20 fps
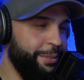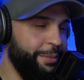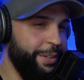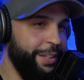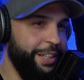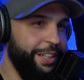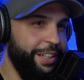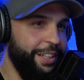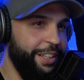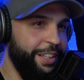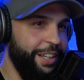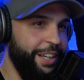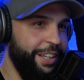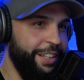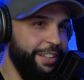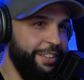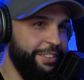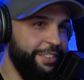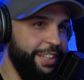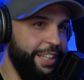the one on
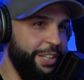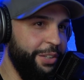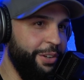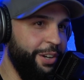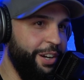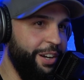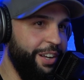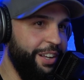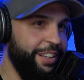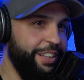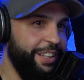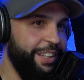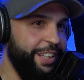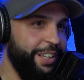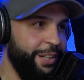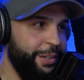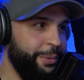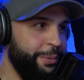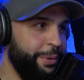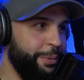Arsenio Hall
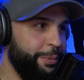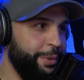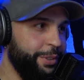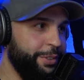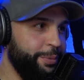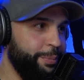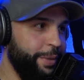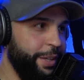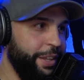with Will Smith.